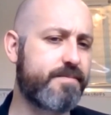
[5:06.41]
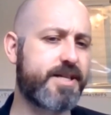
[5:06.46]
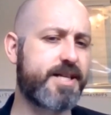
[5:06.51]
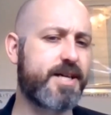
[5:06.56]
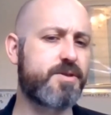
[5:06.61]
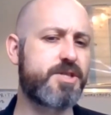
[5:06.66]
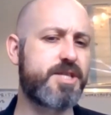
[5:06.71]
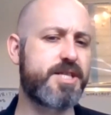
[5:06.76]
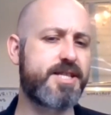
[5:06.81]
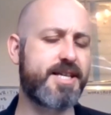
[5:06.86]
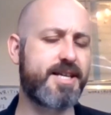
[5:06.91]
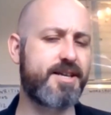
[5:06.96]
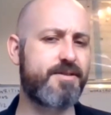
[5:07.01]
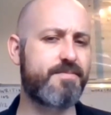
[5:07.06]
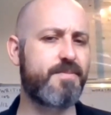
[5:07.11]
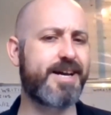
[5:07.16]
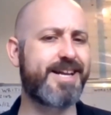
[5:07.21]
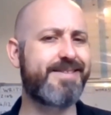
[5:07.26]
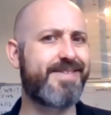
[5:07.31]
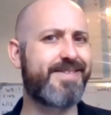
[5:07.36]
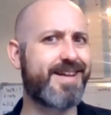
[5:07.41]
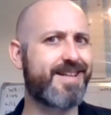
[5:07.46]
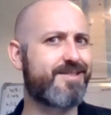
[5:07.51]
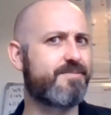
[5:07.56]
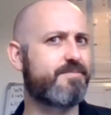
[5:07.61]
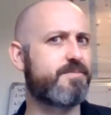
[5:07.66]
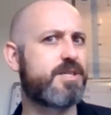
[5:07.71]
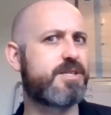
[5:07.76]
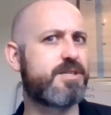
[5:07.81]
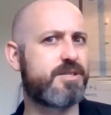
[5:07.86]
but now she thinks might have had
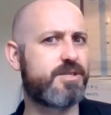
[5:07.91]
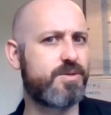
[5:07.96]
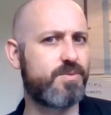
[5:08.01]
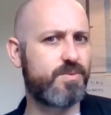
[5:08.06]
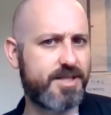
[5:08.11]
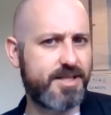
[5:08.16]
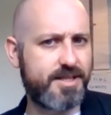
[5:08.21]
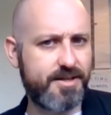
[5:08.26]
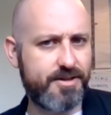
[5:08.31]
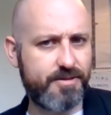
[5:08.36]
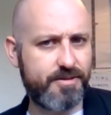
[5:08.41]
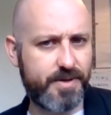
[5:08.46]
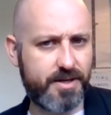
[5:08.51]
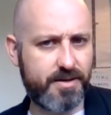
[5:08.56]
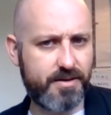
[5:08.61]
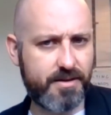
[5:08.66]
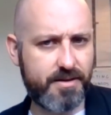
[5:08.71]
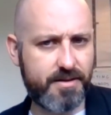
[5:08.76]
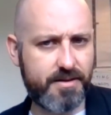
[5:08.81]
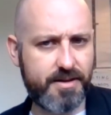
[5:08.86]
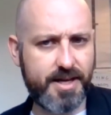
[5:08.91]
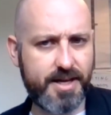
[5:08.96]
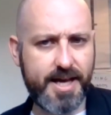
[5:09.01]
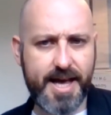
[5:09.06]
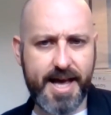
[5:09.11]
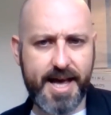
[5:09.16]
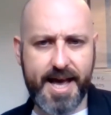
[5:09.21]
something to do with the disappearance.